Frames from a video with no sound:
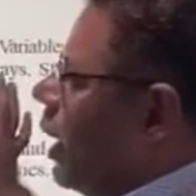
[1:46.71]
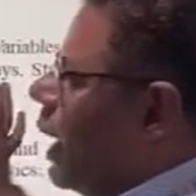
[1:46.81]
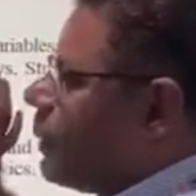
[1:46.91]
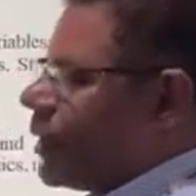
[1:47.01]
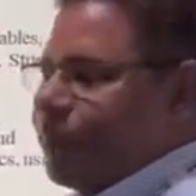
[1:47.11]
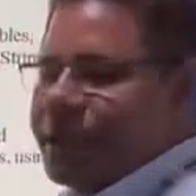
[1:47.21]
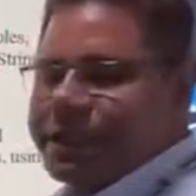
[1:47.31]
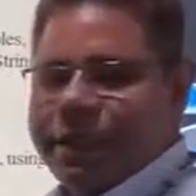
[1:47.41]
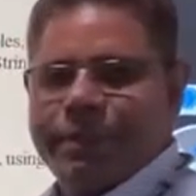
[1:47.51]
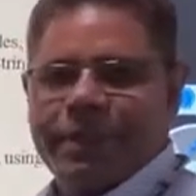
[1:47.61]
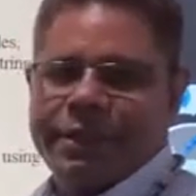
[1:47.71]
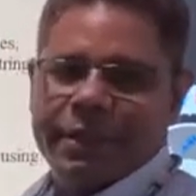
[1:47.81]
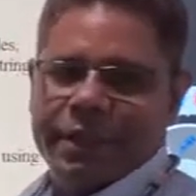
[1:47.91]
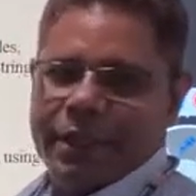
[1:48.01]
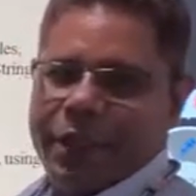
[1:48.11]
after completion of
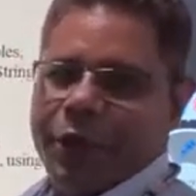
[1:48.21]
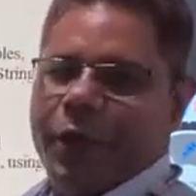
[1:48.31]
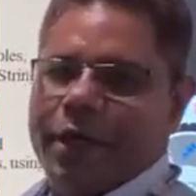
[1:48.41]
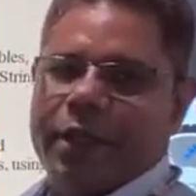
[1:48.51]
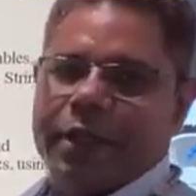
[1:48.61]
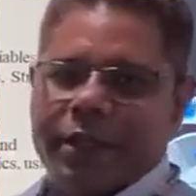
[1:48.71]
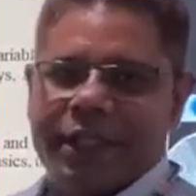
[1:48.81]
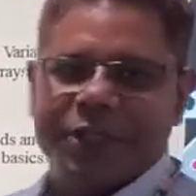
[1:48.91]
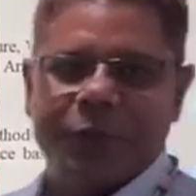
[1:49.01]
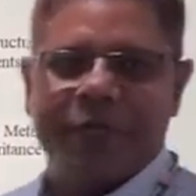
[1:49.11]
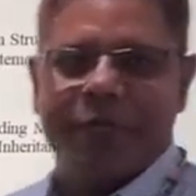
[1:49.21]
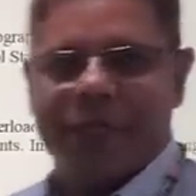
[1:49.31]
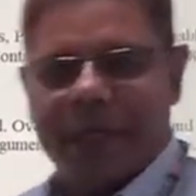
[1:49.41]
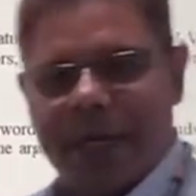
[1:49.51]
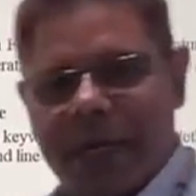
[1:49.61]
this unit, the
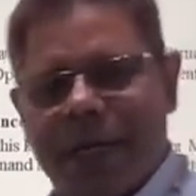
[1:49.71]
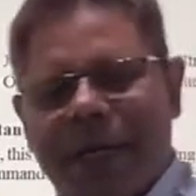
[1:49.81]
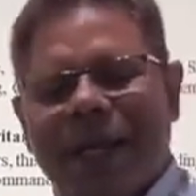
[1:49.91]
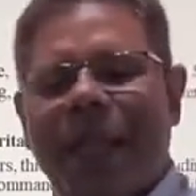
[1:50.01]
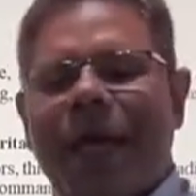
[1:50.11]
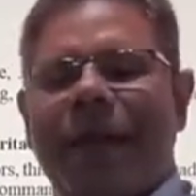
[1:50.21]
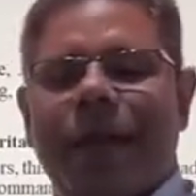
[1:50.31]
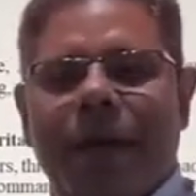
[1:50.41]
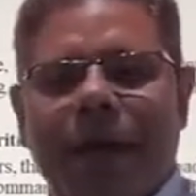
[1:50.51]
student learn